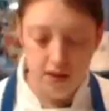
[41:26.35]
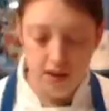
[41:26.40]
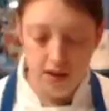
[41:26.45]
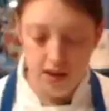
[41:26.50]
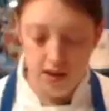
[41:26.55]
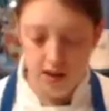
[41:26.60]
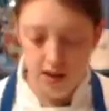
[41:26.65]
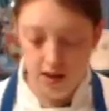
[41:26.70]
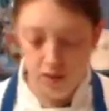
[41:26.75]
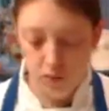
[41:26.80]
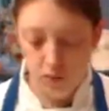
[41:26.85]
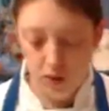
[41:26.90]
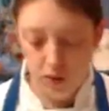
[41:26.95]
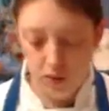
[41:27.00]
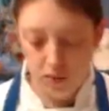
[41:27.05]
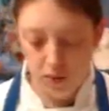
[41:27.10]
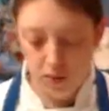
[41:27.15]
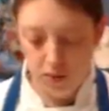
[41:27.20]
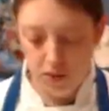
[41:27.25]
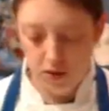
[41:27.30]
and we
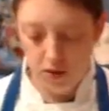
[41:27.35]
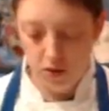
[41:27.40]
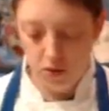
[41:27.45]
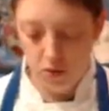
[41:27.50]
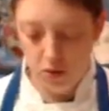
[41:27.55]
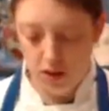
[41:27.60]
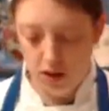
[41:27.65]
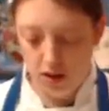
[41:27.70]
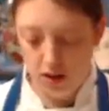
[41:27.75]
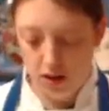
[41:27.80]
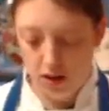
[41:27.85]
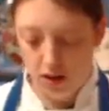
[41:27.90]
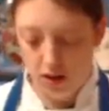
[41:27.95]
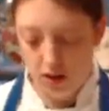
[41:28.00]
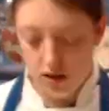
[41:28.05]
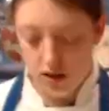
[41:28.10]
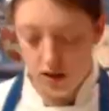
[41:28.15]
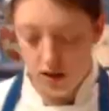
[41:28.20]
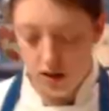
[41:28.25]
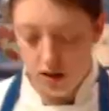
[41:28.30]
will be doing
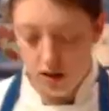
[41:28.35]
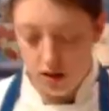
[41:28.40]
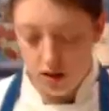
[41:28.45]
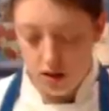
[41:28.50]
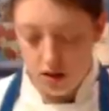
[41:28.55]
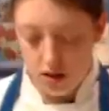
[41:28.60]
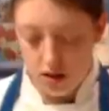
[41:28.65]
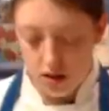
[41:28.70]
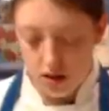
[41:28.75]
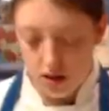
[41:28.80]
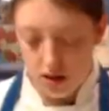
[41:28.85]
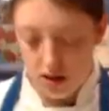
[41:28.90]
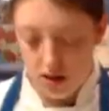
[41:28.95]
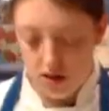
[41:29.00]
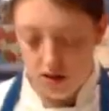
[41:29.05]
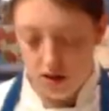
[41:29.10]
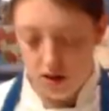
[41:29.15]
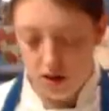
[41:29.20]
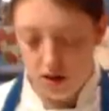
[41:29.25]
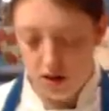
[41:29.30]

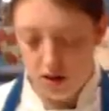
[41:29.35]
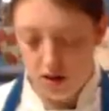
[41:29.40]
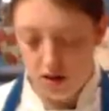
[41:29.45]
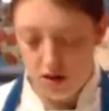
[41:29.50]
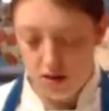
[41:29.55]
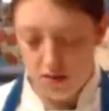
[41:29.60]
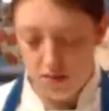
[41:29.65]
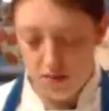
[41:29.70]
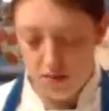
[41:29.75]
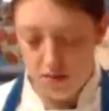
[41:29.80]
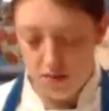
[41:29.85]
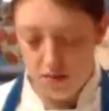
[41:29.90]
the